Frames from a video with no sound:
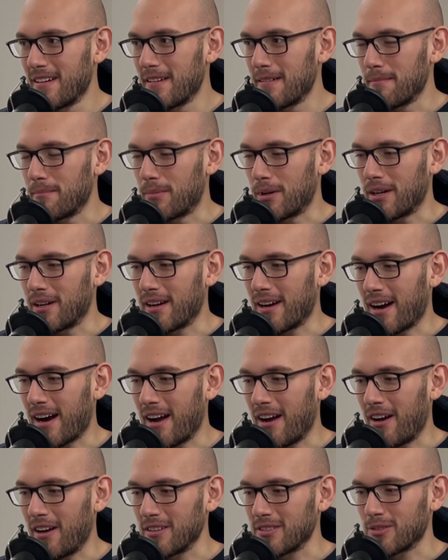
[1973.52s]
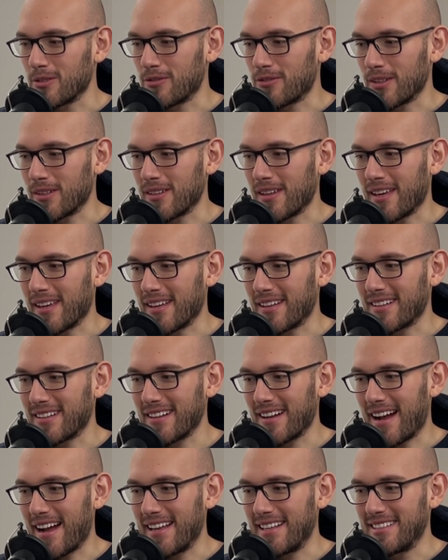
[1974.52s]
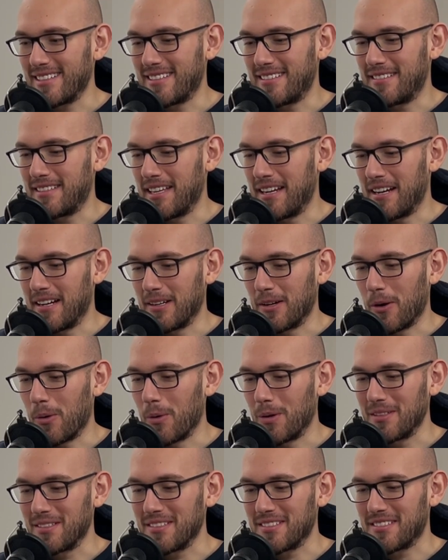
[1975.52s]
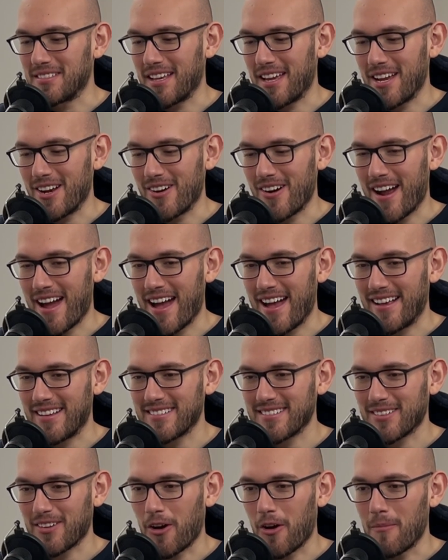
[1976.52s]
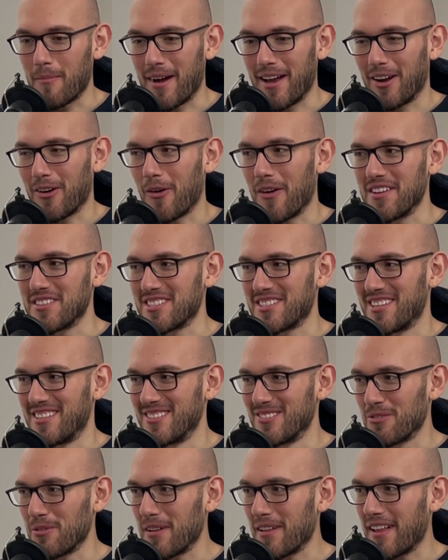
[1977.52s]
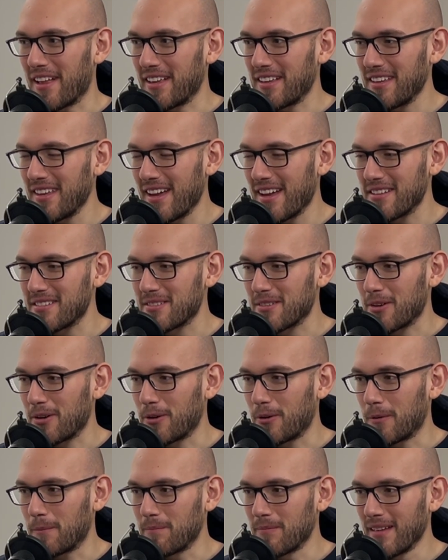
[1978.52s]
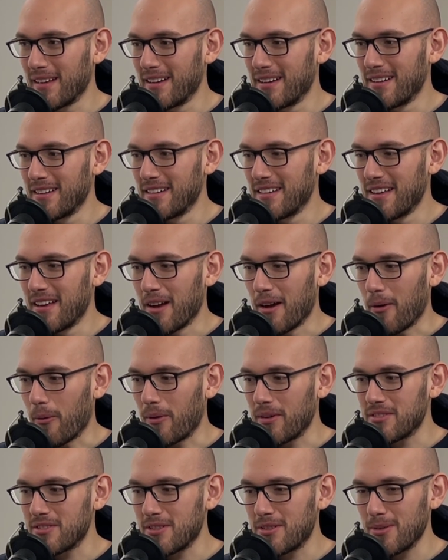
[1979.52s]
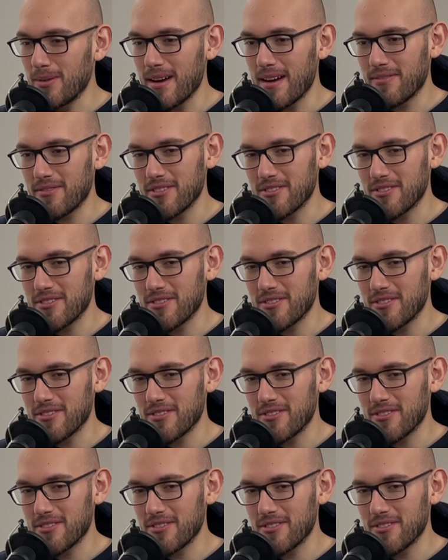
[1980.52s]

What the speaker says: But I also feel like I didn't know what to say or ask. All my questions were like, yeah, so what'd you do after